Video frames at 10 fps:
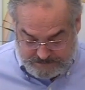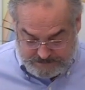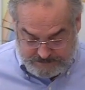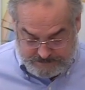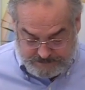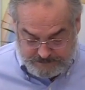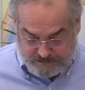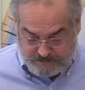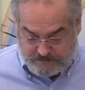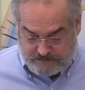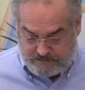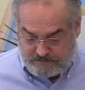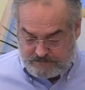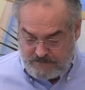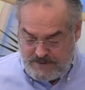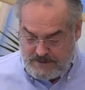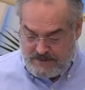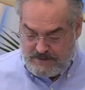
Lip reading: Nothing is said.